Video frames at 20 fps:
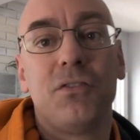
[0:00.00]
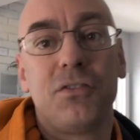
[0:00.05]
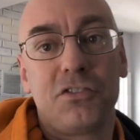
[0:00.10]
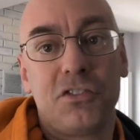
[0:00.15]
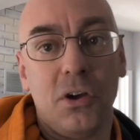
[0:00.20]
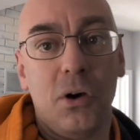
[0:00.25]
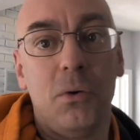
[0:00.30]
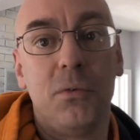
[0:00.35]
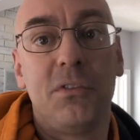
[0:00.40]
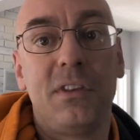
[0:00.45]

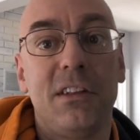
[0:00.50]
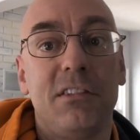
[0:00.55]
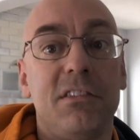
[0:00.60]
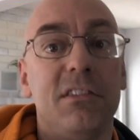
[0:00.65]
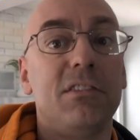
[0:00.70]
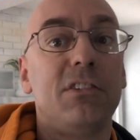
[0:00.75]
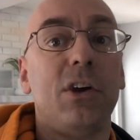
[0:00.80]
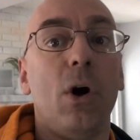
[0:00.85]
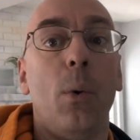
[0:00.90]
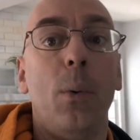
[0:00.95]
So
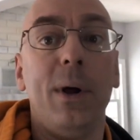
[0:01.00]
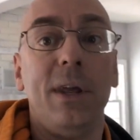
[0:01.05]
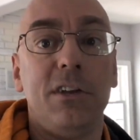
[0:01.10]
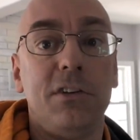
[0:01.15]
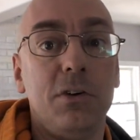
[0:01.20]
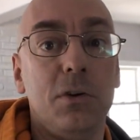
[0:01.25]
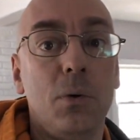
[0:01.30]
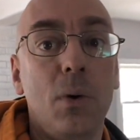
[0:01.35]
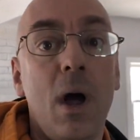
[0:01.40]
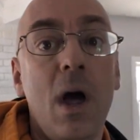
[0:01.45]
this is going
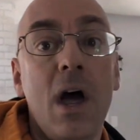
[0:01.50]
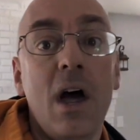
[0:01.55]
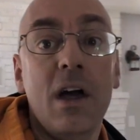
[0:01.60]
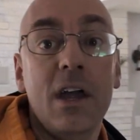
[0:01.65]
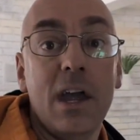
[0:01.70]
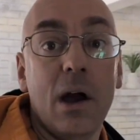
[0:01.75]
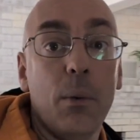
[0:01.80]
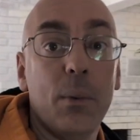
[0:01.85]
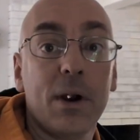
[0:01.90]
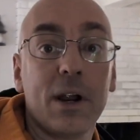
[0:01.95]
to,
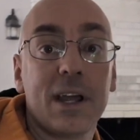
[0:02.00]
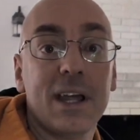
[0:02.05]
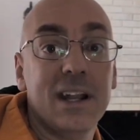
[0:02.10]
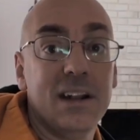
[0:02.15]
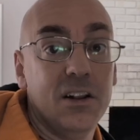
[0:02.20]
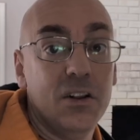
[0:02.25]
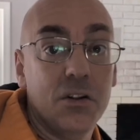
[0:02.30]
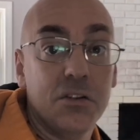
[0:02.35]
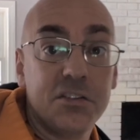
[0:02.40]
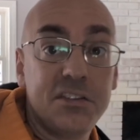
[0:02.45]
we're
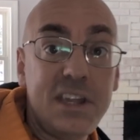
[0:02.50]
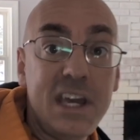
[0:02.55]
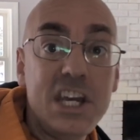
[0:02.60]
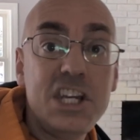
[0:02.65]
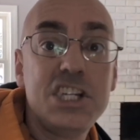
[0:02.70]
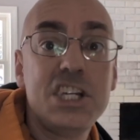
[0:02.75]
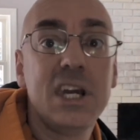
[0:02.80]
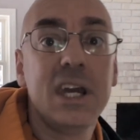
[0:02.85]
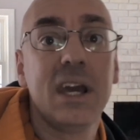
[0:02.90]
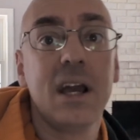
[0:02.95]
getting a little
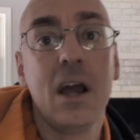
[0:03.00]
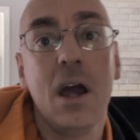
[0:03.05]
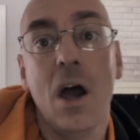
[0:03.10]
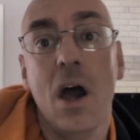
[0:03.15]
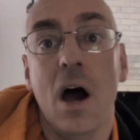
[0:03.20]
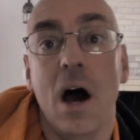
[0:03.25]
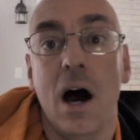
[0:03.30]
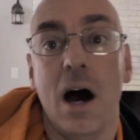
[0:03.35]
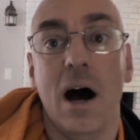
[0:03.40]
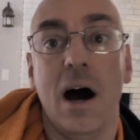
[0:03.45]
staging.